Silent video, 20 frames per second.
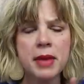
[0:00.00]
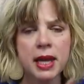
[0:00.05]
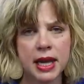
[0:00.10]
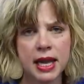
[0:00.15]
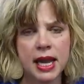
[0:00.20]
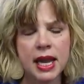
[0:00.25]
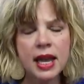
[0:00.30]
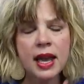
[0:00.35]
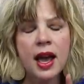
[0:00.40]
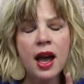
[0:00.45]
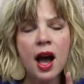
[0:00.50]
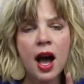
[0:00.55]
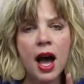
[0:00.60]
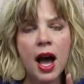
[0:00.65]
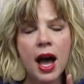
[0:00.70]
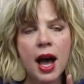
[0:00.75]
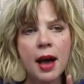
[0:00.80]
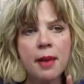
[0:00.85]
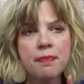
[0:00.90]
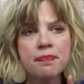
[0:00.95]
midi.
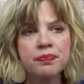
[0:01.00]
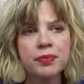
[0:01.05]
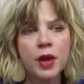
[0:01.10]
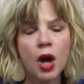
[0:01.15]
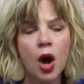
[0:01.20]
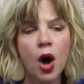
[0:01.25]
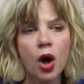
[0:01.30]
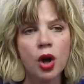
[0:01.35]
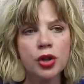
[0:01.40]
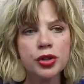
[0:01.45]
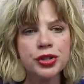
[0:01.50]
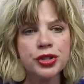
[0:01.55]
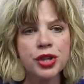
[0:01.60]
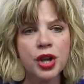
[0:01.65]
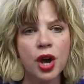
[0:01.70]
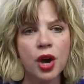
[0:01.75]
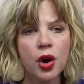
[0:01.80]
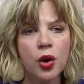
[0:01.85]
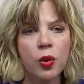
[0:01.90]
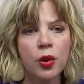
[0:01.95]
um,
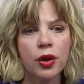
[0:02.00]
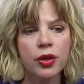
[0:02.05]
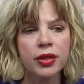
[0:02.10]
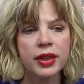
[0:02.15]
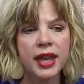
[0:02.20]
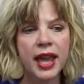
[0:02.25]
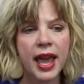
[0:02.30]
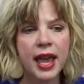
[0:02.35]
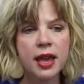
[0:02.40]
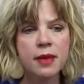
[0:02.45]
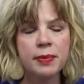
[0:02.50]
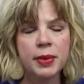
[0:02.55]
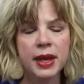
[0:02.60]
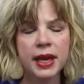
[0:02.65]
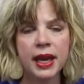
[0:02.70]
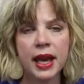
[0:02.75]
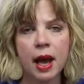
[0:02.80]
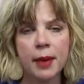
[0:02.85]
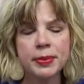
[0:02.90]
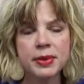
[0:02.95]
also the
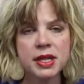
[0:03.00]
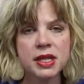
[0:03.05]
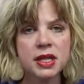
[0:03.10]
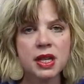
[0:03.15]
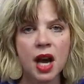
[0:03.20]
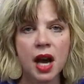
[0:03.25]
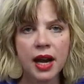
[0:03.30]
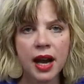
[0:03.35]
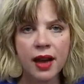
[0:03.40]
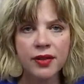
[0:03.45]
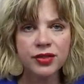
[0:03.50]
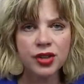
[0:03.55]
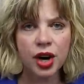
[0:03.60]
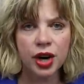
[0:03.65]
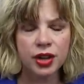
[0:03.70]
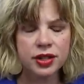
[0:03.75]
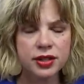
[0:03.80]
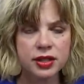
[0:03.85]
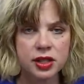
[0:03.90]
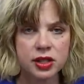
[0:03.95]
AB cup does not have
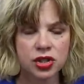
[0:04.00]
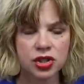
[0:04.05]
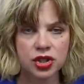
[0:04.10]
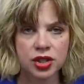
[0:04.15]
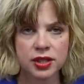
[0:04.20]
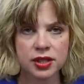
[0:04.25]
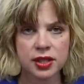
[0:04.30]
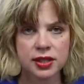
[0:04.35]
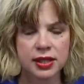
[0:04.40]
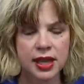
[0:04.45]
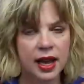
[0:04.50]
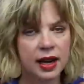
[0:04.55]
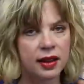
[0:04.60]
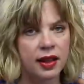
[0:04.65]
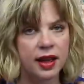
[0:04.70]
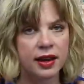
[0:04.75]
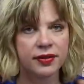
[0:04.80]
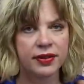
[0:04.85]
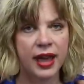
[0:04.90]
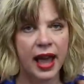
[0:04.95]
darts. It's just, it's got a
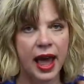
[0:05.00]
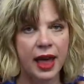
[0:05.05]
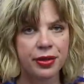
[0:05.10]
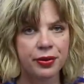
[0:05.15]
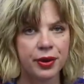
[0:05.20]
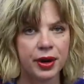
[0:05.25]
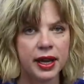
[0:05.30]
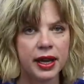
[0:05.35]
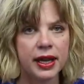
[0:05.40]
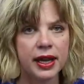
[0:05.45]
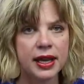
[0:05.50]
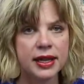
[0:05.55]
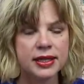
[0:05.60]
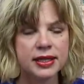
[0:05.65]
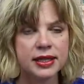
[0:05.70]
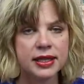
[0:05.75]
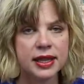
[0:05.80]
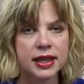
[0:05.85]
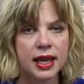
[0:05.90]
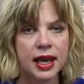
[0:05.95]
lot of gathering
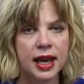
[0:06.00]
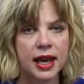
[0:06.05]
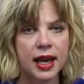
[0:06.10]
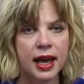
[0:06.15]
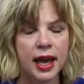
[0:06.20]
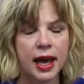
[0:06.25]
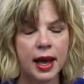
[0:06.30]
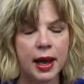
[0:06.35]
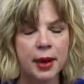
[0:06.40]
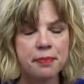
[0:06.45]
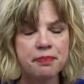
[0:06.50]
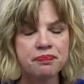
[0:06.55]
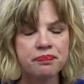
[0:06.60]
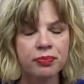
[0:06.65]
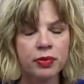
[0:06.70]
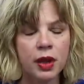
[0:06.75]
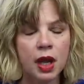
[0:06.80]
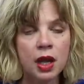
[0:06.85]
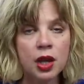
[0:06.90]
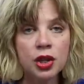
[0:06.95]
into the um,
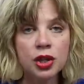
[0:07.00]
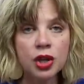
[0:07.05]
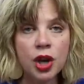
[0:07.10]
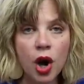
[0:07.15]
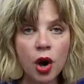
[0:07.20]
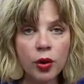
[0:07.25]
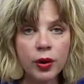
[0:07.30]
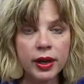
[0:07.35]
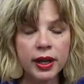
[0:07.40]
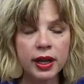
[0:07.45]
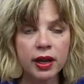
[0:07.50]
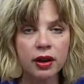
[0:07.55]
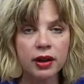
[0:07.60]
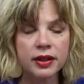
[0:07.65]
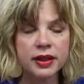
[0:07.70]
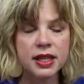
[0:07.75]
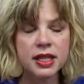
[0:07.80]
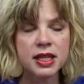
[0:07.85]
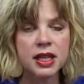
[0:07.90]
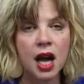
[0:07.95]
yoke here
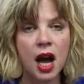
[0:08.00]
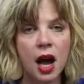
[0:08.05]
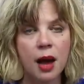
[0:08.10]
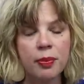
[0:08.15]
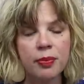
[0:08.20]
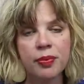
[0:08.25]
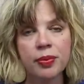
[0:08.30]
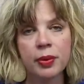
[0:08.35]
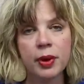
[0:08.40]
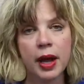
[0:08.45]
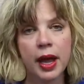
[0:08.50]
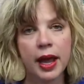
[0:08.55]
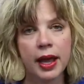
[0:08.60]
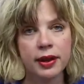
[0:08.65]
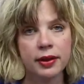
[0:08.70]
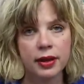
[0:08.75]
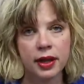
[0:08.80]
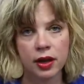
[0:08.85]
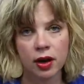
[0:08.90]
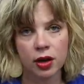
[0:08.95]
at the top.
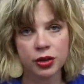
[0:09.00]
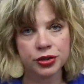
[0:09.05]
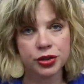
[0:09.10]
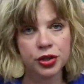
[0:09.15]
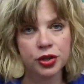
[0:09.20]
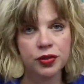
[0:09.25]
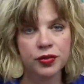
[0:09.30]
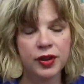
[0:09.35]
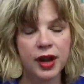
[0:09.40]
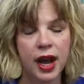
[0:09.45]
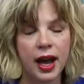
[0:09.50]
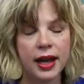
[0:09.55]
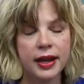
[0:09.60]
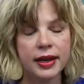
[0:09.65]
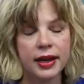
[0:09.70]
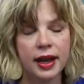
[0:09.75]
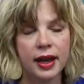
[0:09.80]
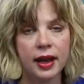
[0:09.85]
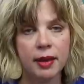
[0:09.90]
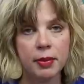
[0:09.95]
And then also you've
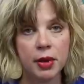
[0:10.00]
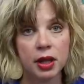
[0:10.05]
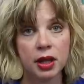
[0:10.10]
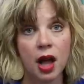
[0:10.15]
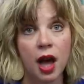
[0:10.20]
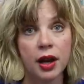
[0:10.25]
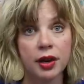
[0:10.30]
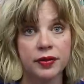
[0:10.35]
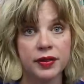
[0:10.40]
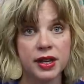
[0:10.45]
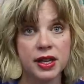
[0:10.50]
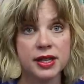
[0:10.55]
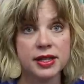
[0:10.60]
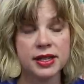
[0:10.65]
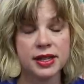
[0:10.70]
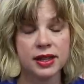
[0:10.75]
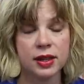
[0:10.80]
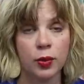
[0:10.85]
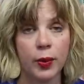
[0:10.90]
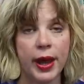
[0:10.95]
got um, a lot of
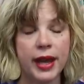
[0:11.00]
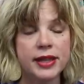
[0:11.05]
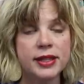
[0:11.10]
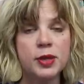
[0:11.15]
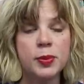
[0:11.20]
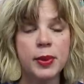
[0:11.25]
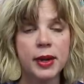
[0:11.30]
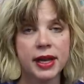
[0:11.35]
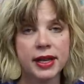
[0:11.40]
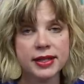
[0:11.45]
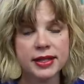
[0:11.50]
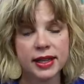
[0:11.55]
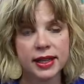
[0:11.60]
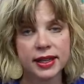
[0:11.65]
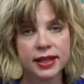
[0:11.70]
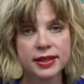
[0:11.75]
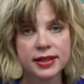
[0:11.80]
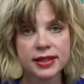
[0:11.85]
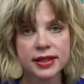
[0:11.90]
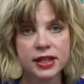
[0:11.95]
ease at the waist because it
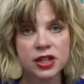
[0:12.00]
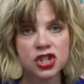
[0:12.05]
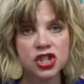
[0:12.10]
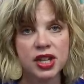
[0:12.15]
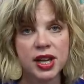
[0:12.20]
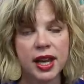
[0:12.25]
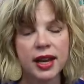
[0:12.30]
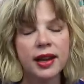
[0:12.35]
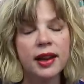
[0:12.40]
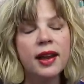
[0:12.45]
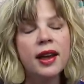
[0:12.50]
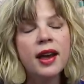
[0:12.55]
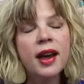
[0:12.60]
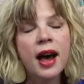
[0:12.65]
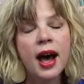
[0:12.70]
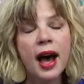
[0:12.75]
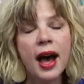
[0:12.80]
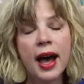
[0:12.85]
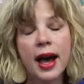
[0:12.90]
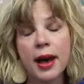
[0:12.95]
gets cinched in.
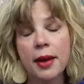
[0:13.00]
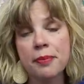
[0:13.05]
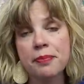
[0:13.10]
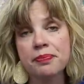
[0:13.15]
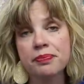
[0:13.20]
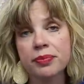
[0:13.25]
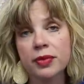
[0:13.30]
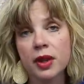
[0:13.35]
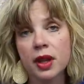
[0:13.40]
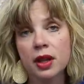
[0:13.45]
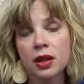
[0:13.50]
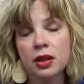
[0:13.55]
Um,